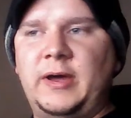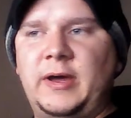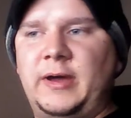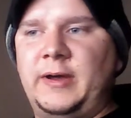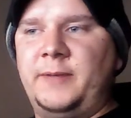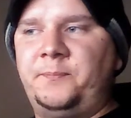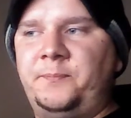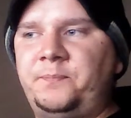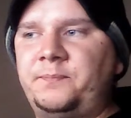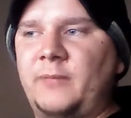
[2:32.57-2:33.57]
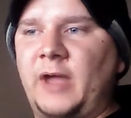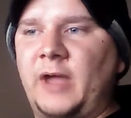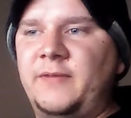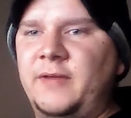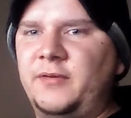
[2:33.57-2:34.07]

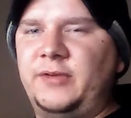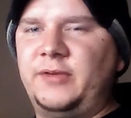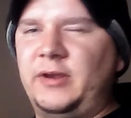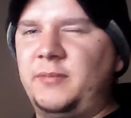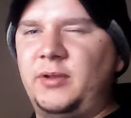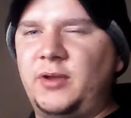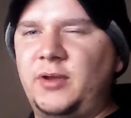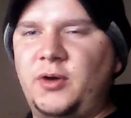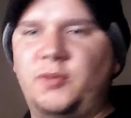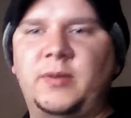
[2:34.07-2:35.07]
I've never seen it below,